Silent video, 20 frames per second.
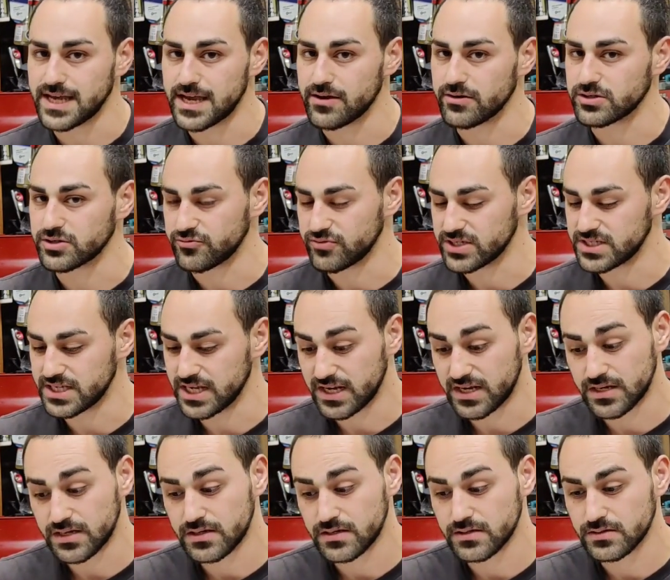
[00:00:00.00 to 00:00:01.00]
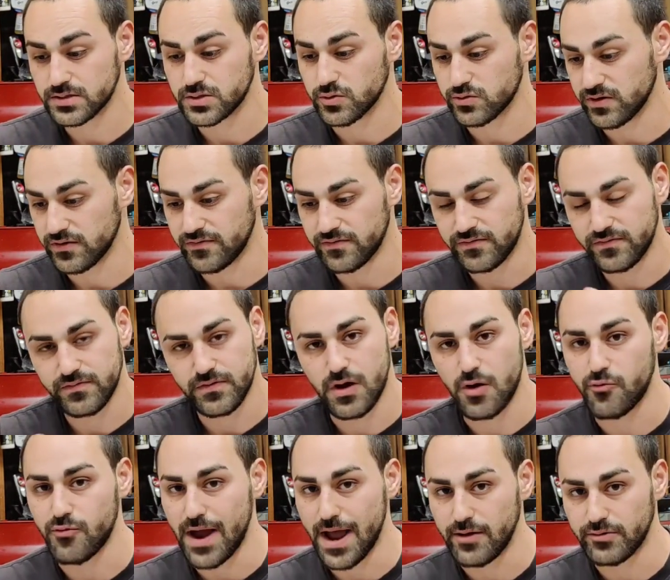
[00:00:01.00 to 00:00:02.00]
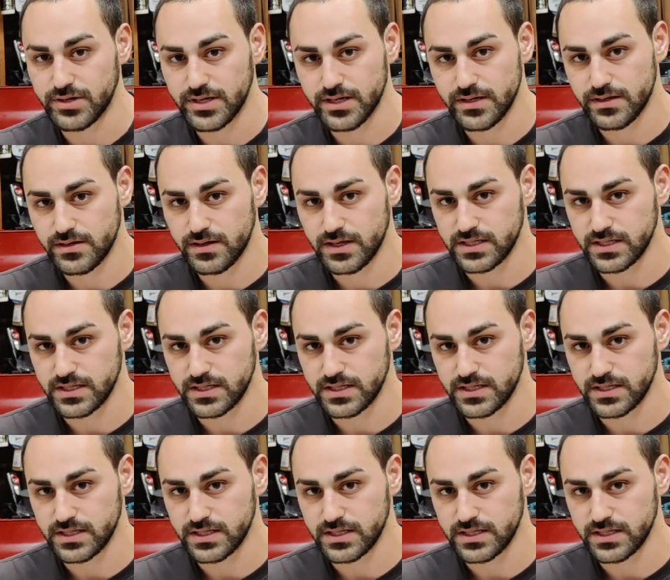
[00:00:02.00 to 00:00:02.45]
characteristic sort of around it.